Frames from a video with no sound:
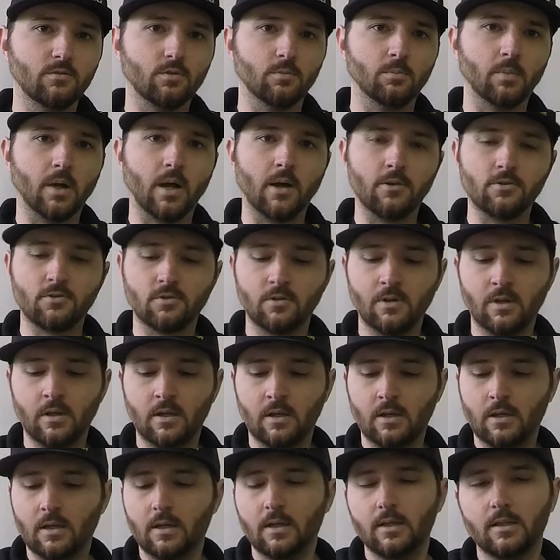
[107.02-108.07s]
from Bosch.
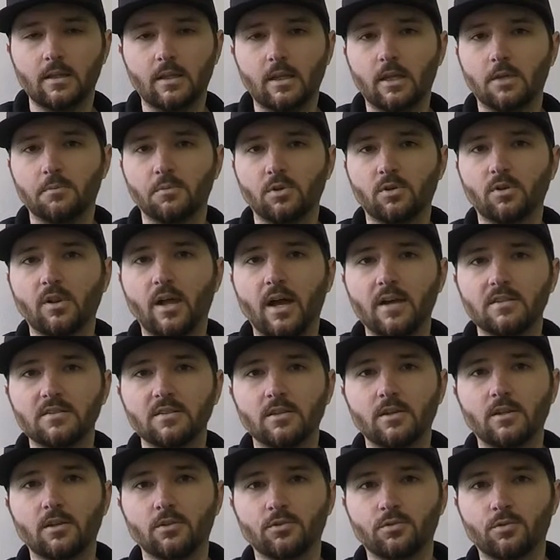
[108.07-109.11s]
The E M U
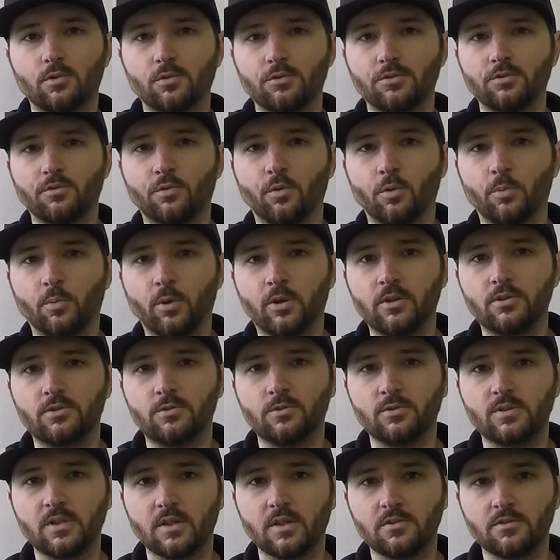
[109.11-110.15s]
Classic controls a four point
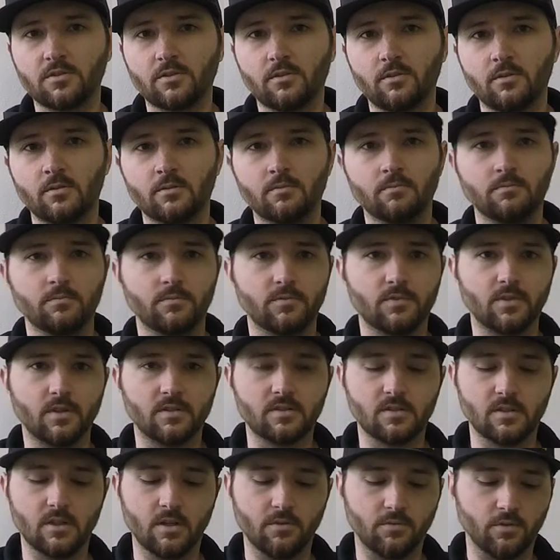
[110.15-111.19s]
two sensor, so that's
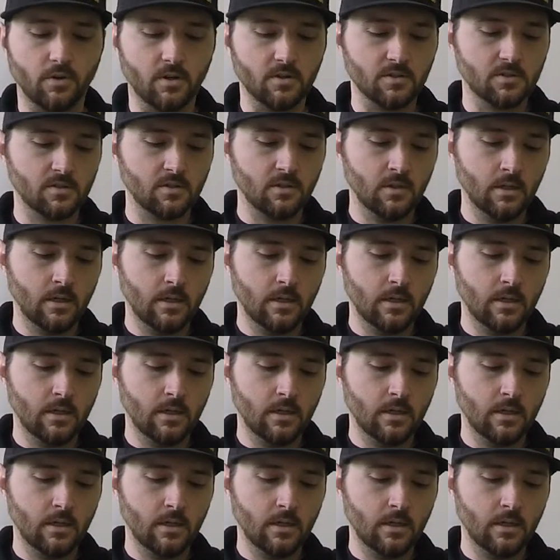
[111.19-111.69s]
the difference.